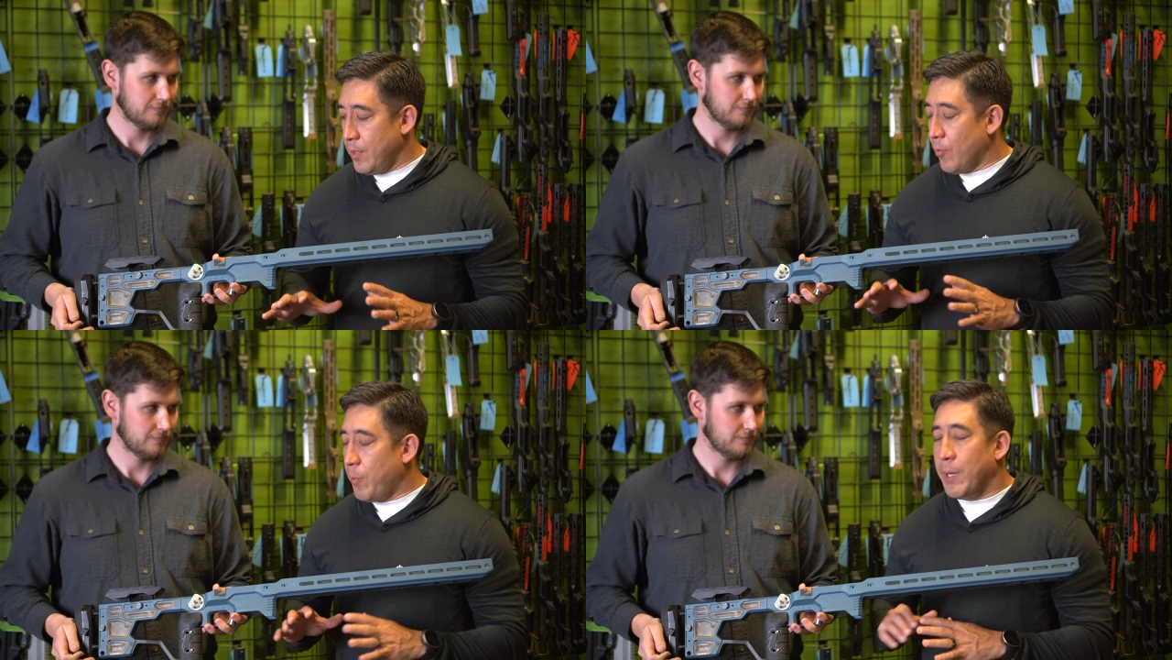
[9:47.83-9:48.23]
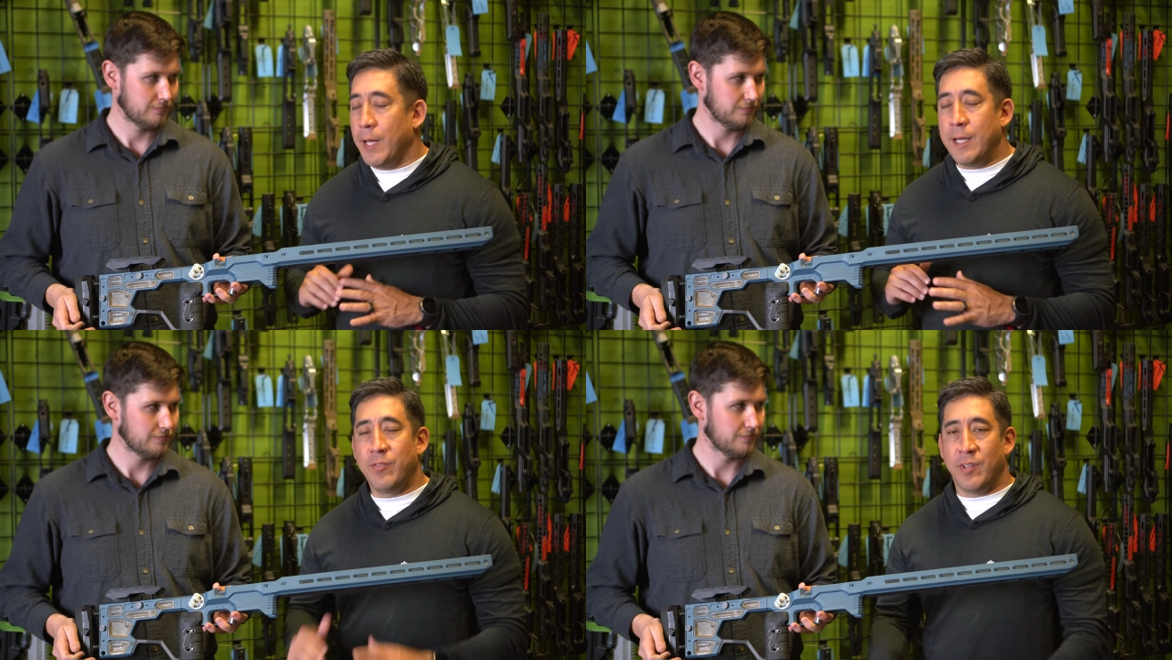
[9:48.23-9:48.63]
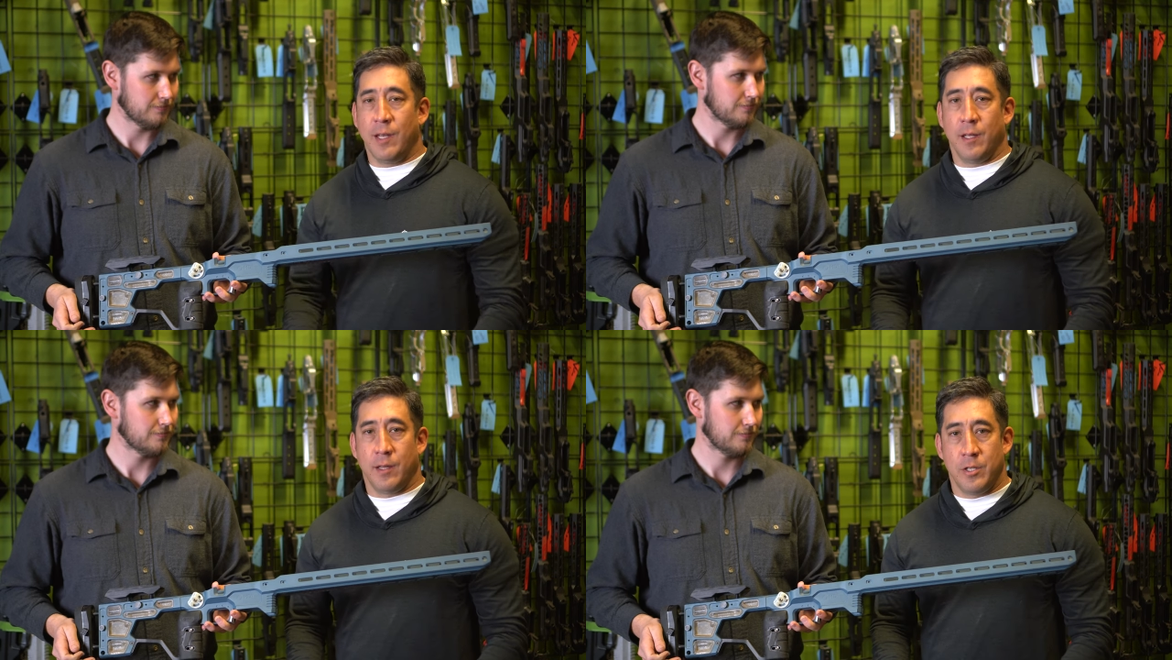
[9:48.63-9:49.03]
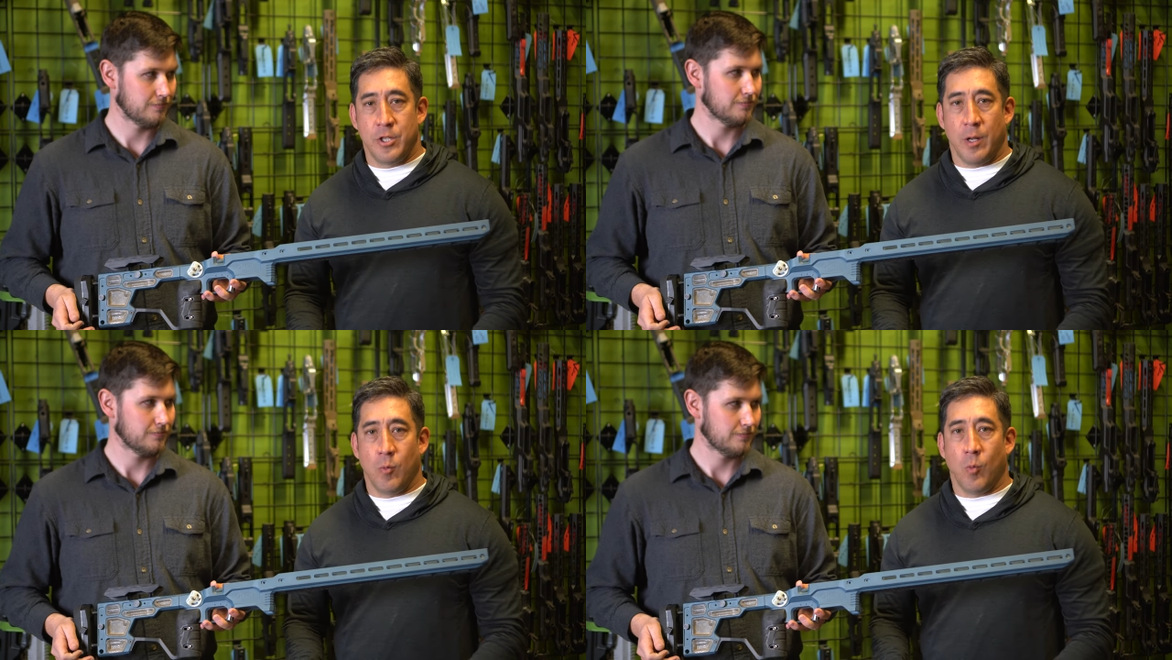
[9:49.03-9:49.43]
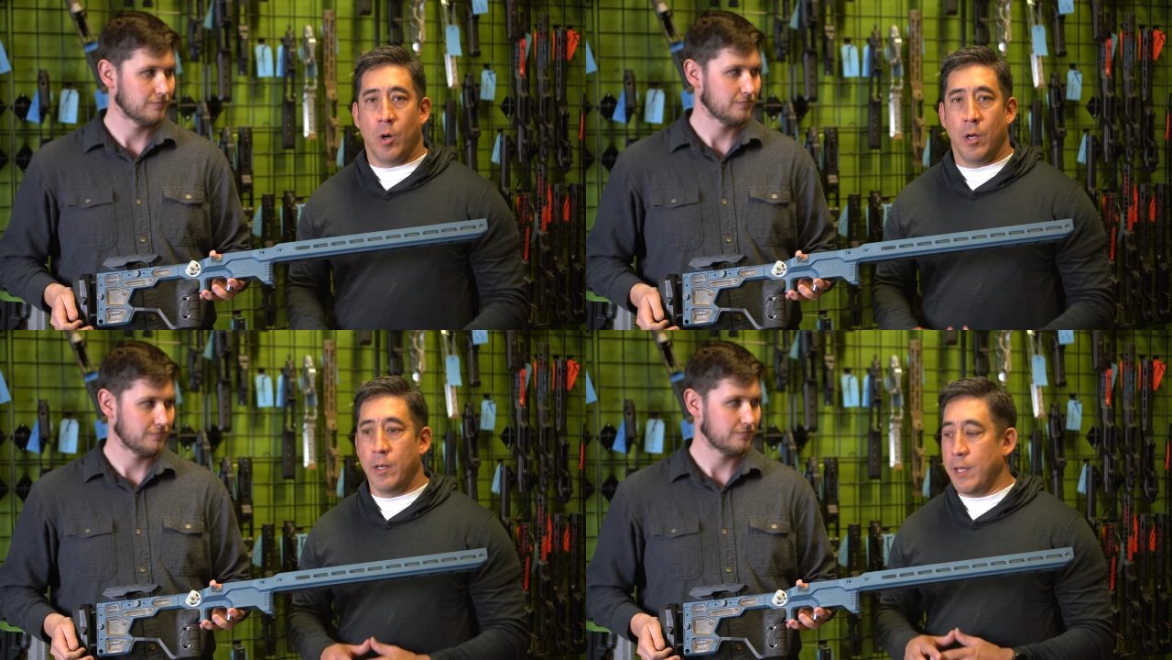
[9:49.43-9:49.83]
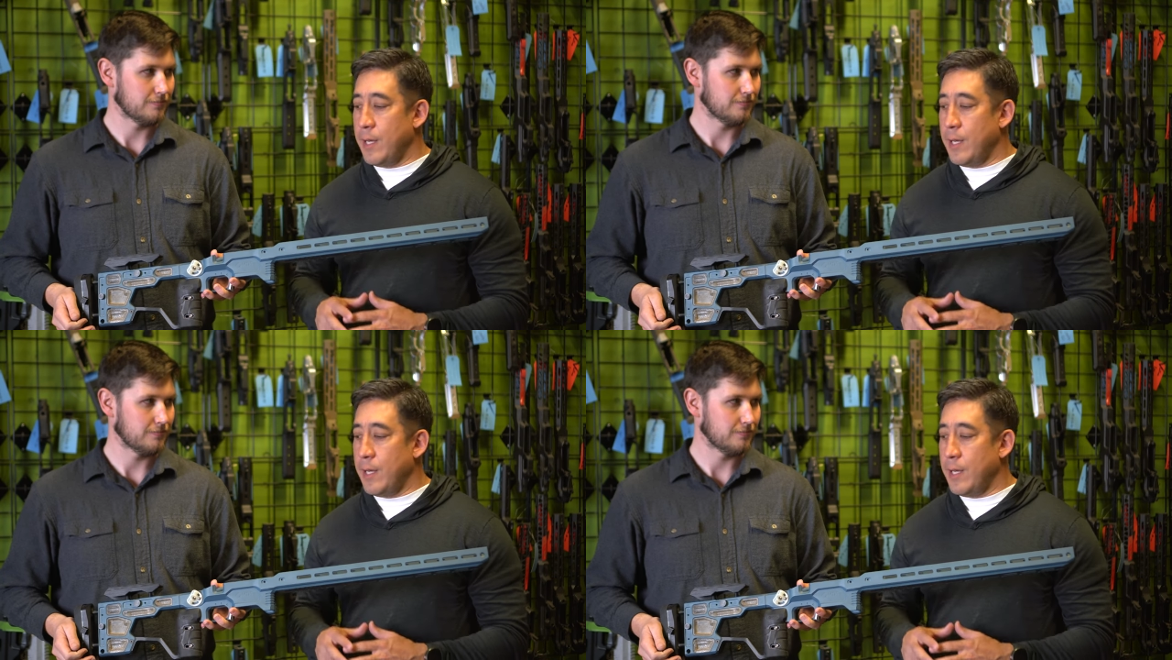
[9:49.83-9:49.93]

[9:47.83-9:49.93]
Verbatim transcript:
Speaker 1: replacing the Gen 1.